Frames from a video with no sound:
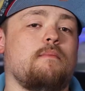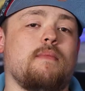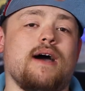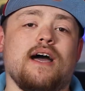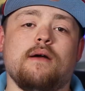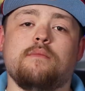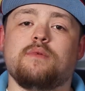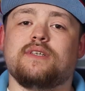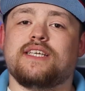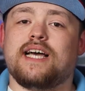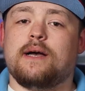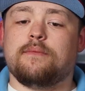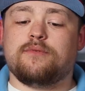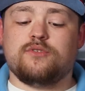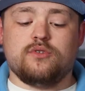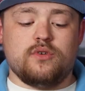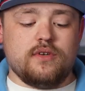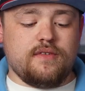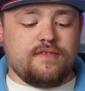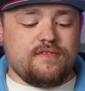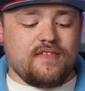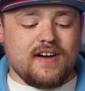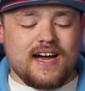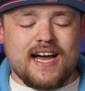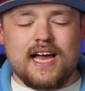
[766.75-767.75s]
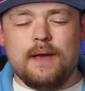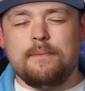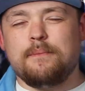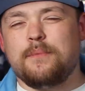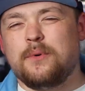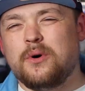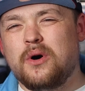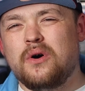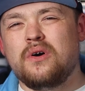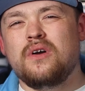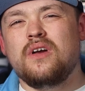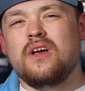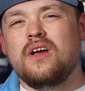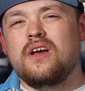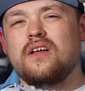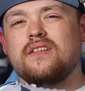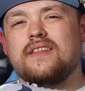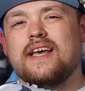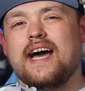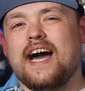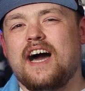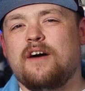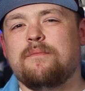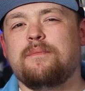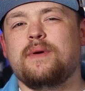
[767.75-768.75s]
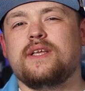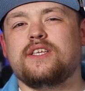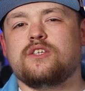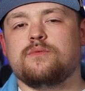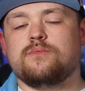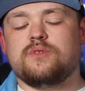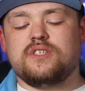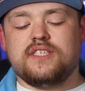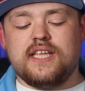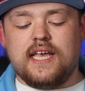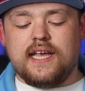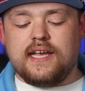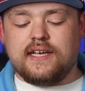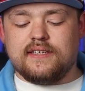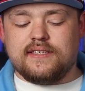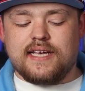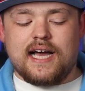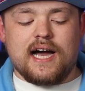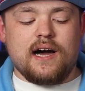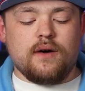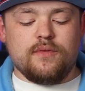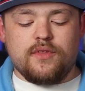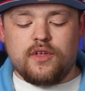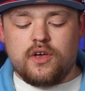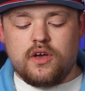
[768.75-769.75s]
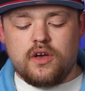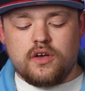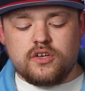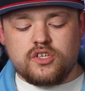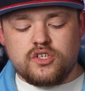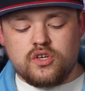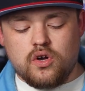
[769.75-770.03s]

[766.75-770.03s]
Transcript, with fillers: mine was absolutely fine, but there have been some stinkers out there.